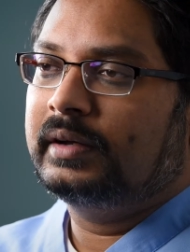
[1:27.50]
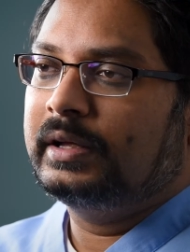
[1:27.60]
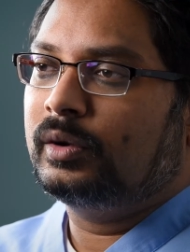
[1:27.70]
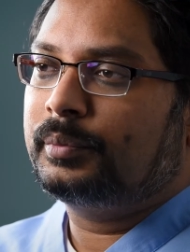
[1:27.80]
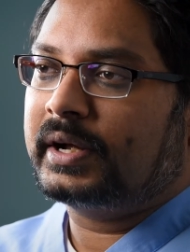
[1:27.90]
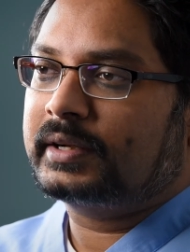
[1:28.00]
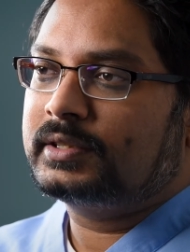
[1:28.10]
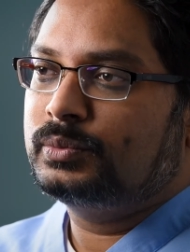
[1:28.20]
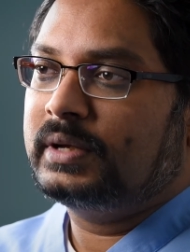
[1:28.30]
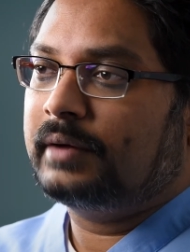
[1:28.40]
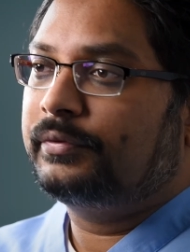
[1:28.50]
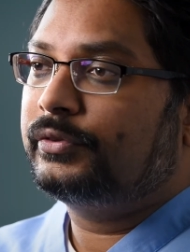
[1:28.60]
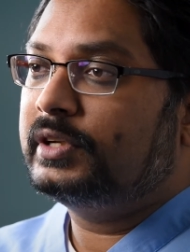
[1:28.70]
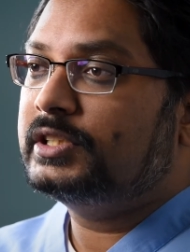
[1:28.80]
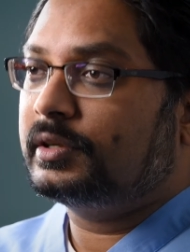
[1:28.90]
In our practice, we have
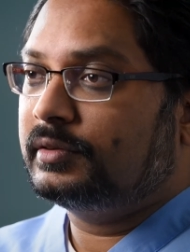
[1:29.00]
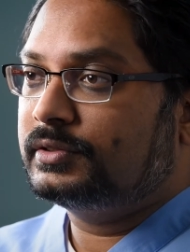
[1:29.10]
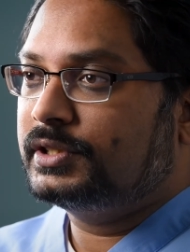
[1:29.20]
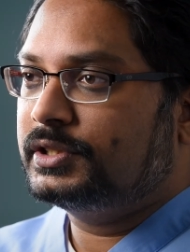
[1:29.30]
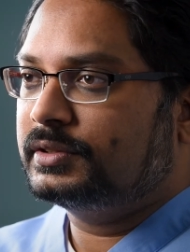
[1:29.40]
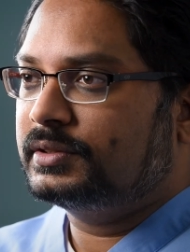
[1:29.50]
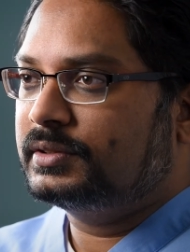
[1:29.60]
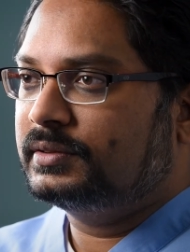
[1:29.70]
three general surgeons.